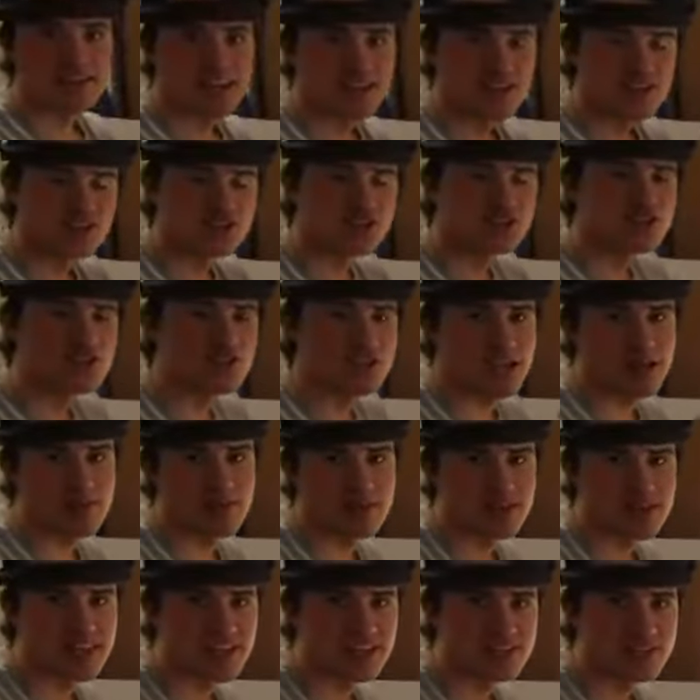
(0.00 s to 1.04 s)
at least
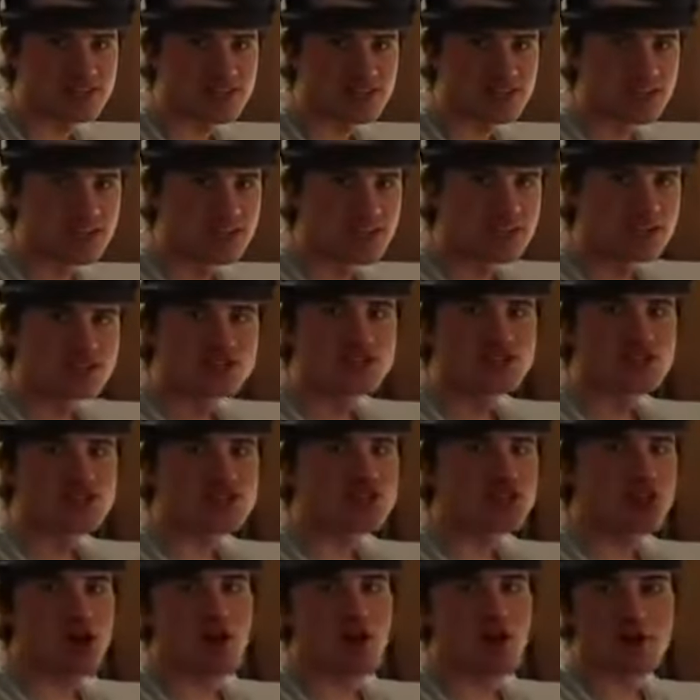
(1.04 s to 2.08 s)
Jamie gets it. Just
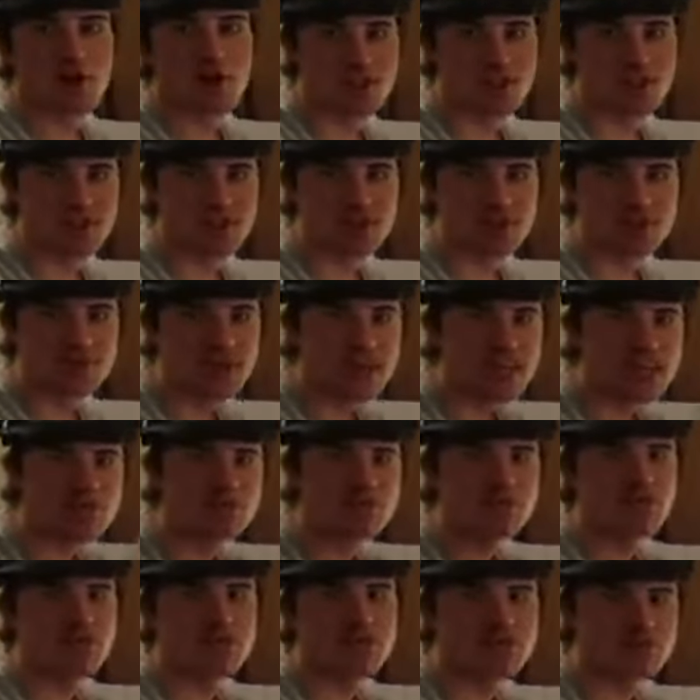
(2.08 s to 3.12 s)
go with it. Make
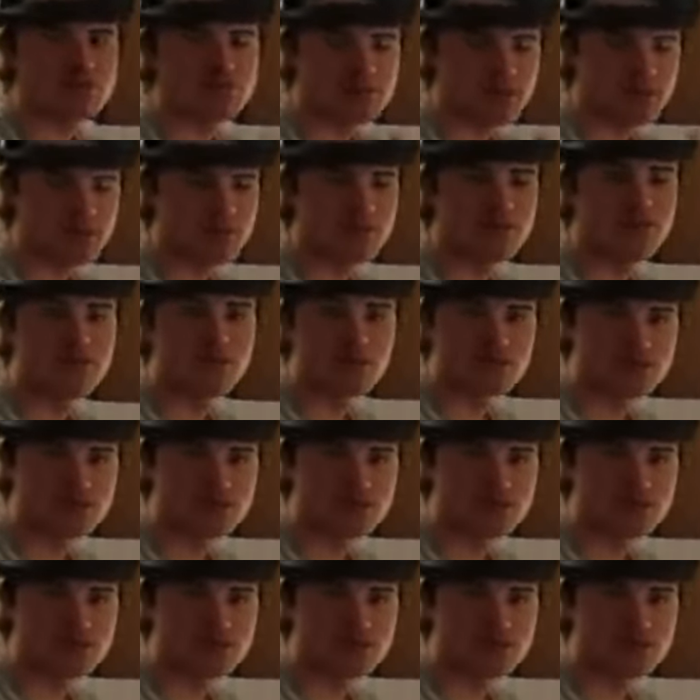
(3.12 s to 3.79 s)
me feel